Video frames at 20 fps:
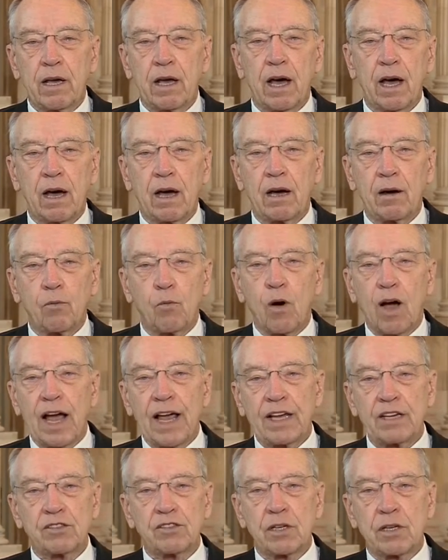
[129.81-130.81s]

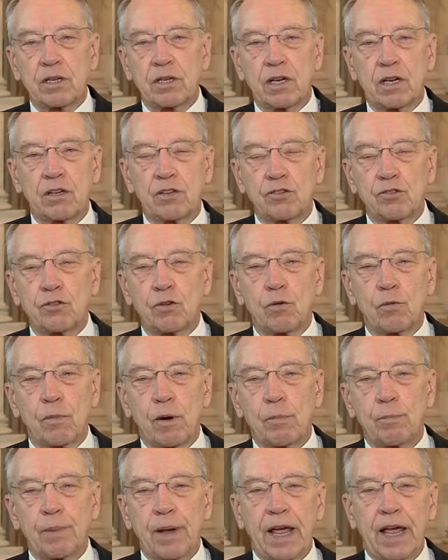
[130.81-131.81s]
Why isn't the
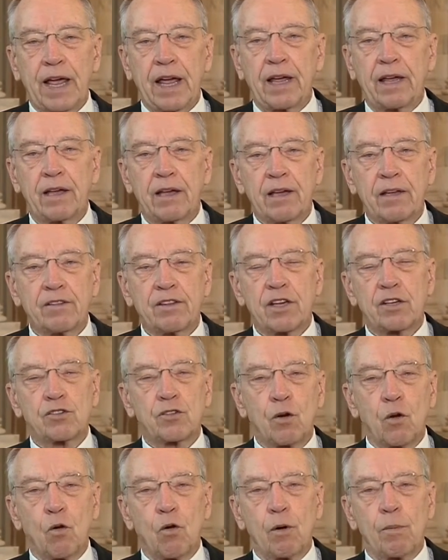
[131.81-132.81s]
consumer paying
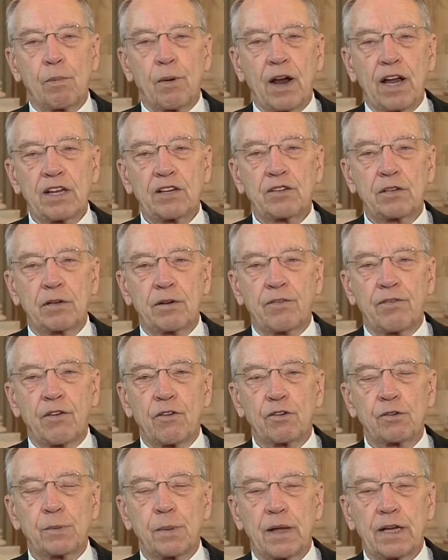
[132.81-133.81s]
this lower price in the
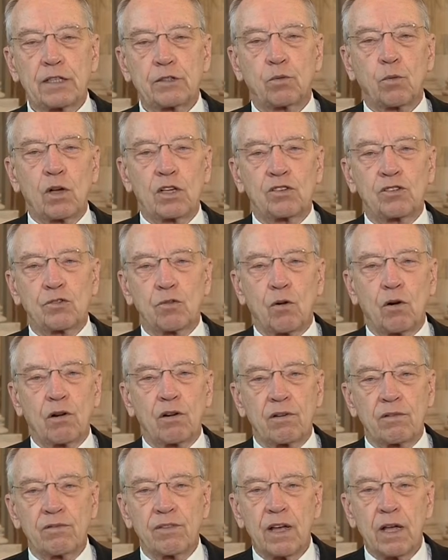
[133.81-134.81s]
first place? What
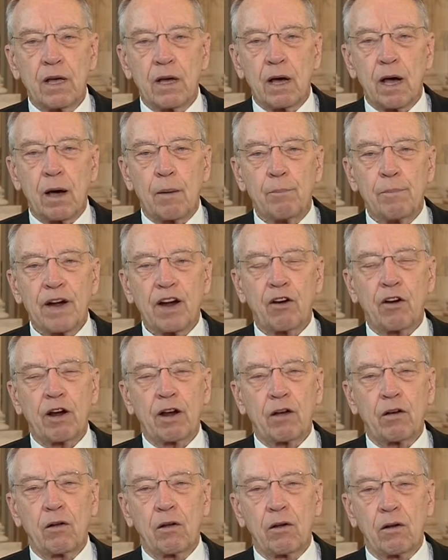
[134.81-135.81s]
sort of
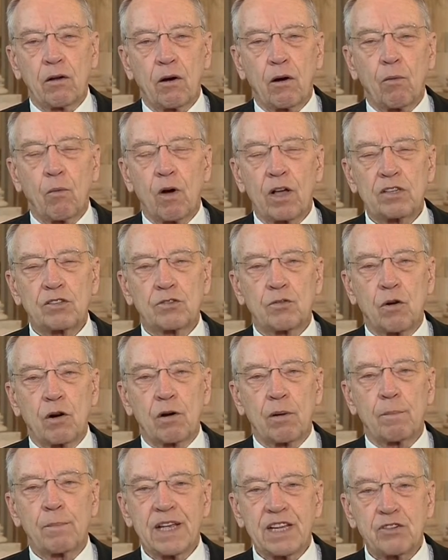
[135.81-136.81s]
miracle or what
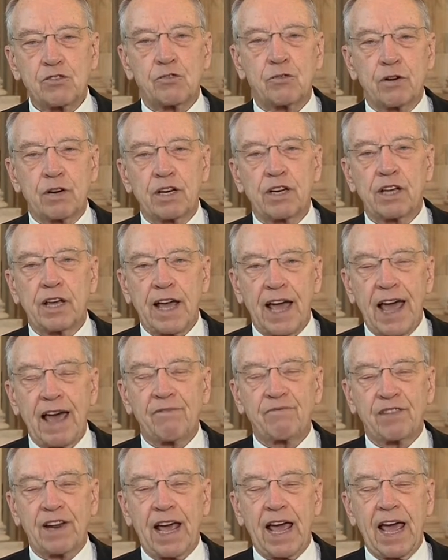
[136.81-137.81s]
sort of mystery do you
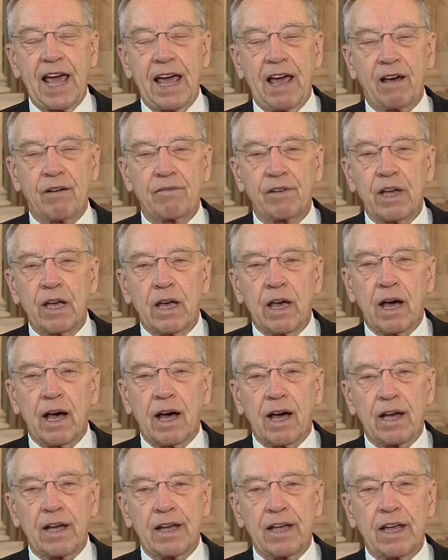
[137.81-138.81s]
have to have
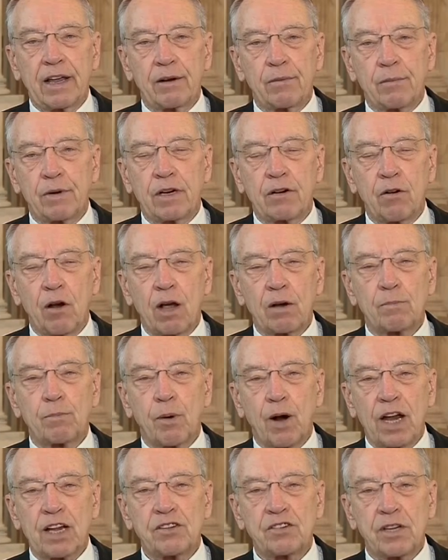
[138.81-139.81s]
in drug
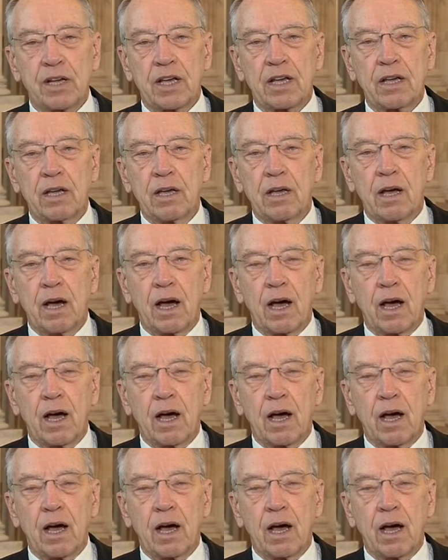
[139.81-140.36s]
pricing?